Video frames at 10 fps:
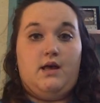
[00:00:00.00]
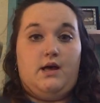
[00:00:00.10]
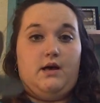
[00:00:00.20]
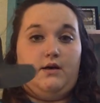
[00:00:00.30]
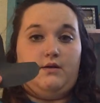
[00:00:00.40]

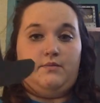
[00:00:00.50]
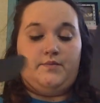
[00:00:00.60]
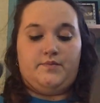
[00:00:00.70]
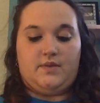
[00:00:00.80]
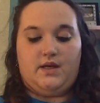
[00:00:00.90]

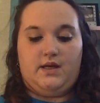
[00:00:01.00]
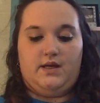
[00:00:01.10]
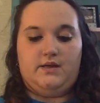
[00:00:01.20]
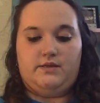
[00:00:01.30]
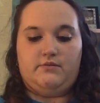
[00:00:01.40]

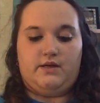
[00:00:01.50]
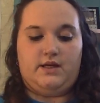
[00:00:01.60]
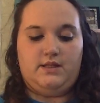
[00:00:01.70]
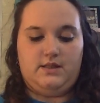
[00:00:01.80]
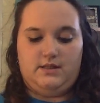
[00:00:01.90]
And what
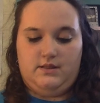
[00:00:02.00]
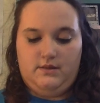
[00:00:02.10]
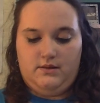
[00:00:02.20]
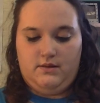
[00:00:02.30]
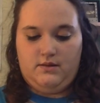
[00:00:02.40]

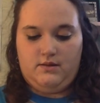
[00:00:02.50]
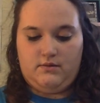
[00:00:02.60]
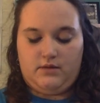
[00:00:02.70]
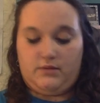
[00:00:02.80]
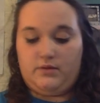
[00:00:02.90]

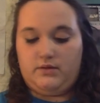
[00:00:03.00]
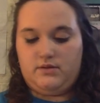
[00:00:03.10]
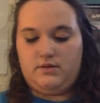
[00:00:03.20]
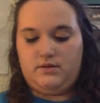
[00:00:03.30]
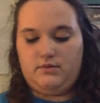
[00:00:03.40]
I'm going
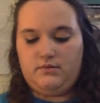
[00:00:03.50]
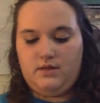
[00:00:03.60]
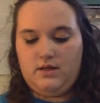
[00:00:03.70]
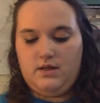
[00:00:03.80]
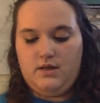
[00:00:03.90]
to do,
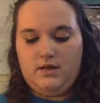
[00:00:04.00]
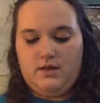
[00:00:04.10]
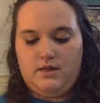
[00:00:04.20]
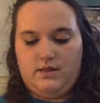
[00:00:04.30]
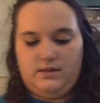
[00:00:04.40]

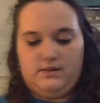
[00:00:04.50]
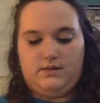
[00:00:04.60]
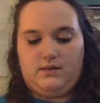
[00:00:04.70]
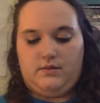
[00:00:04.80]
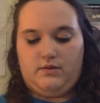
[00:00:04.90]
is
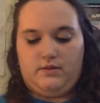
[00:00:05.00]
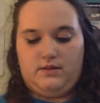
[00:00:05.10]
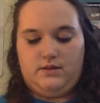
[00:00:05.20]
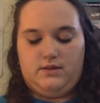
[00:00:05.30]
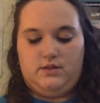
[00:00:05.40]
I'm going
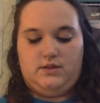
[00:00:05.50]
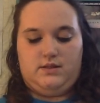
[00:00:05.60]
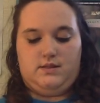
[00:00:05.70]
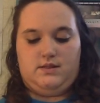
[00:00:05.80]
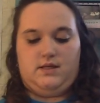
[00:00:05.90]
to
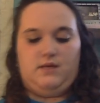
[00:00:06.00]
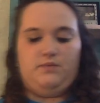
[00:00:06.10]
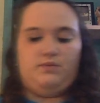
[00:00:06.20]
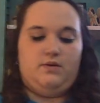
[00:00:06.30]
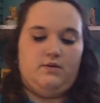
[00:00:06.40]
just
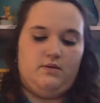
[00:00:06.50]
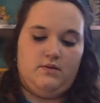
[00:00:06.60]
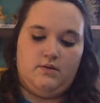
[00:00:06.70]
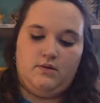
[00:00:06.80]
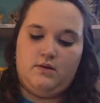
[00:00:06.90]
tape
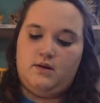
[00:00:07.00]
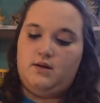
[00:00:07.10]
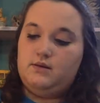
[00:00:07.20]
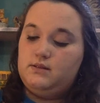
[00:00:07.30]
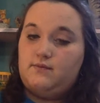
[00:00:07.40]

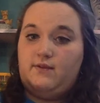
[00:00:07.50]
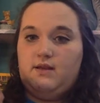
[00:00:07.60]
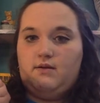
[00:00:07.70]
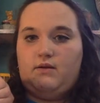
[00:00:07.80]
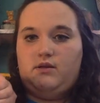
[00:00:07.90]
his
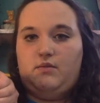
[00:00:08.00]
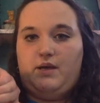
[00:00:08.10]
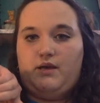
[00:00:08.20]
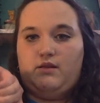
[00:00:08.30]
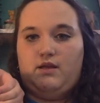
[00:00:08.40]
feet on the
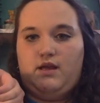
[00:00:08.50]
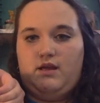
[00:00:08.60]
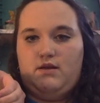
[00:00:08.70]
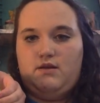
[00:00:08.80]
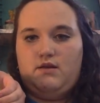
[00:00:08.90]
back of the
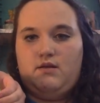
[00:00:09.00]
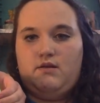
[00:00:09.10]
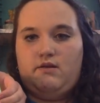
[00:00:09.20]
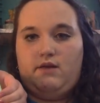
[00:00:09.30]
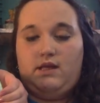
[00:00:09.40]
egg,
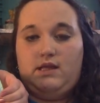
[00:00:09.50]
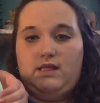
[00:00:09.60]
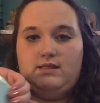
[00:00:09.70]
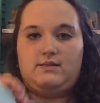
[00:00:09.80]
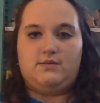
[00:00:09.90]
like
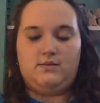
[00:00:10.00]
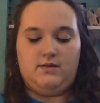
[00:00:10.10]
this.